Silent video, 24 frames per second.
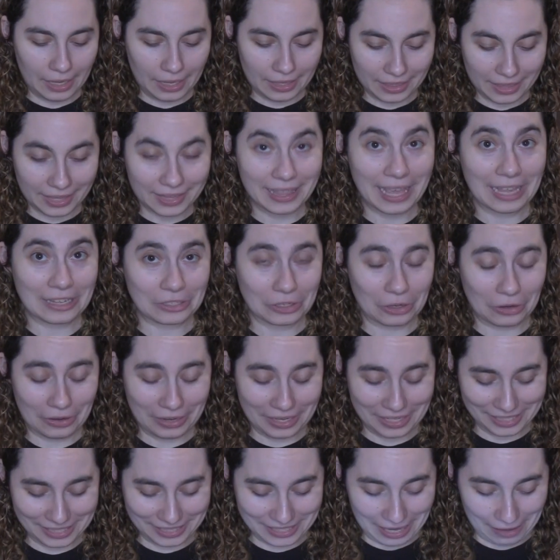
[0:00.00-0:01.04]
I think that's
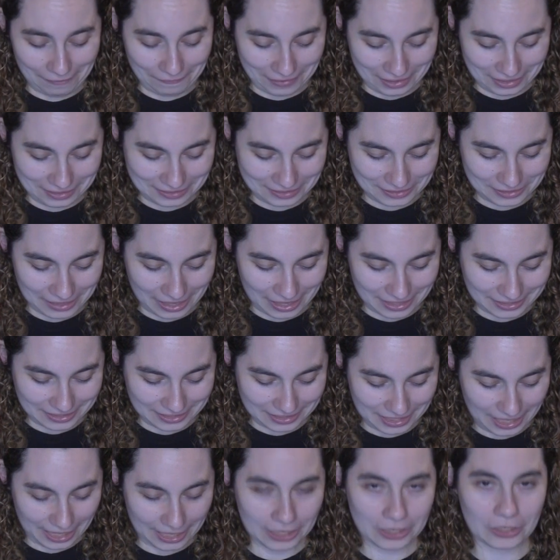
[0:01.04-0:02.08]
already 7, so
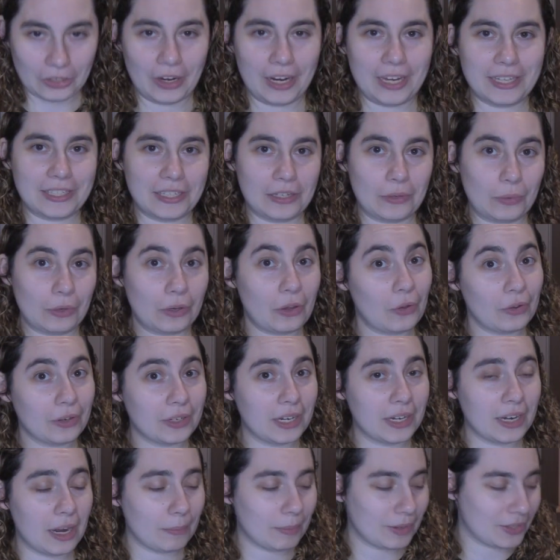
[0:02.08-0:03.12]
that's kind of crazy. We're
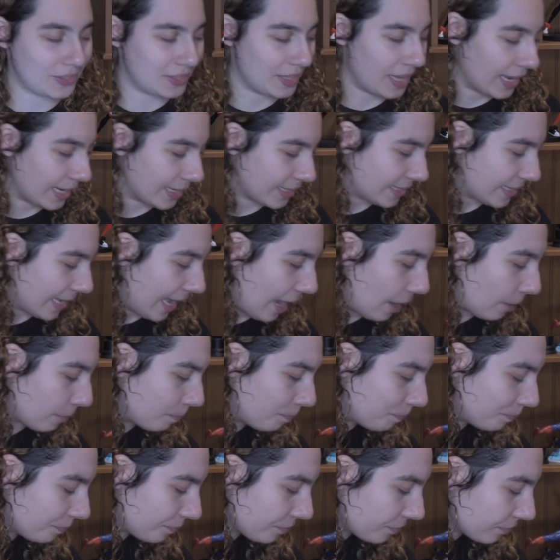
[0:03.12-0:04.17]
going to number 6
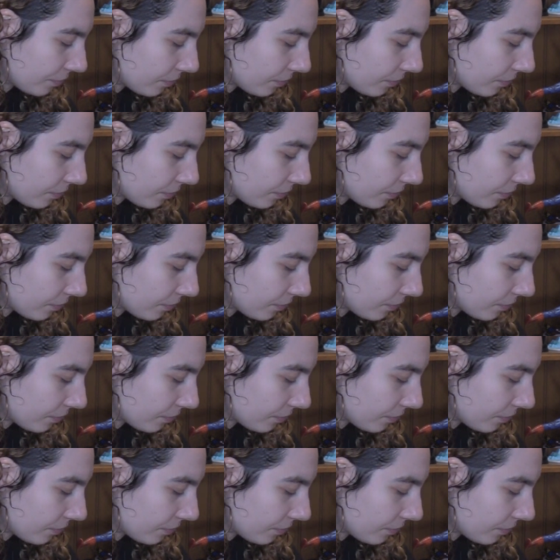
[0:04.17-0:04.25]
now,